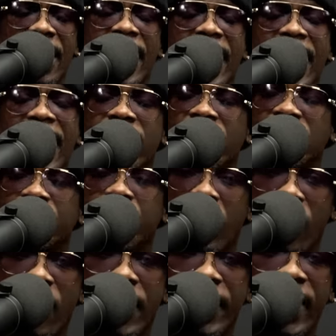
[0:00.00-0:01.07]
at his
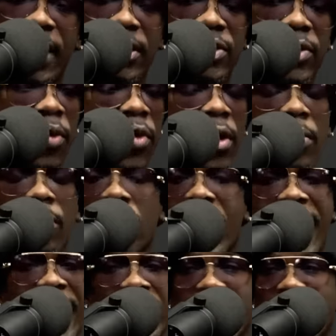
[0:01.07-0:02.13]
parties or
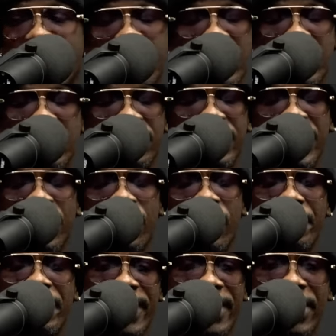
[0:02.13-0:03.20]
however they would
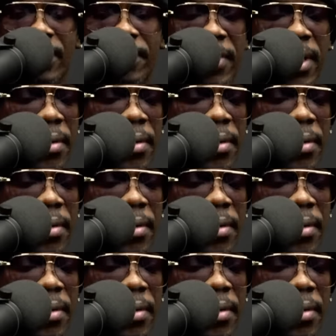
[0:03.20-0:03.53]
meet up.